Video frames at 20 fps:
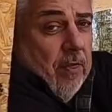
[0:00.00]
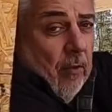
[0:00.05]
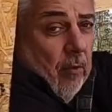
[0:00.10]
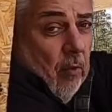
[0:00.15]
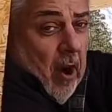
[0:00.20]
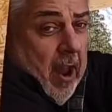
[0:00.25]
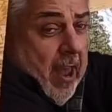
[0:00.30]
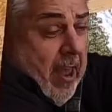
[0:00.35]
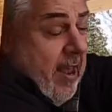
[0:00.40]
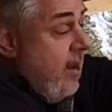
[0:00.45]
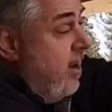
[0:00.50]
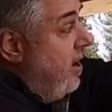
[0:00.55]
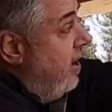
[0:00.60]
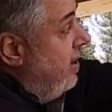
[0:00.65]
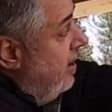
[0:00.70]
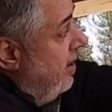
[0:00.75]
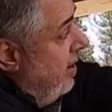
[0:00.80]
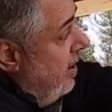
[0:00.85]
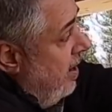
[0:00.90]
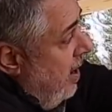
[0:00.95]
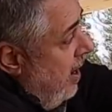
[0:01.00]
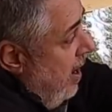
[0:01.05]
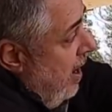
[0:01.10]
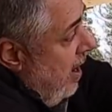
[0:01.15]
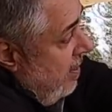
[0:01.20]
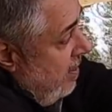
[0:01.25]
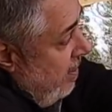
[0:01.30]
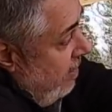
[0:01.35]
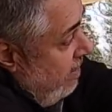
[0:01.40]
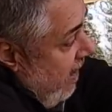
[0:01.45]
the rake.
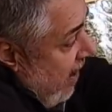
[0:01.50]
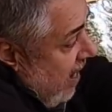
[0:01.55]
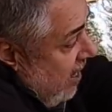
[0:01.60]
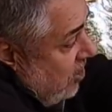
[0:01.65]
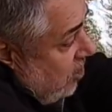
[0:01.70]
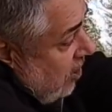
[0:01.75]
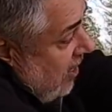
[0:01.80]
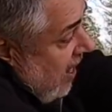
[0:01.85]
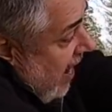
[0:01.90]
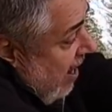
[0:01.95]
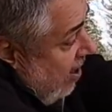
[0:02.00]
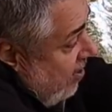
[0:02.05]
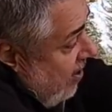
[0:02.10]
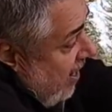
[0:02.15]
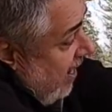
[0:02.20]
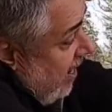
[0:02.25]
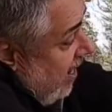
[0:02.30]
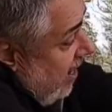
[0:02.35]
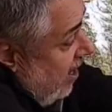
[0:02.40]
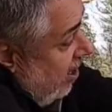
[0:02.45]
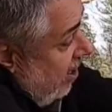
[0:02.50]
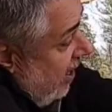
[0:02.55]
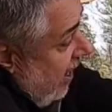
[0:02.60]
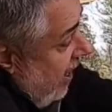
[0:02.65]
The fascia down here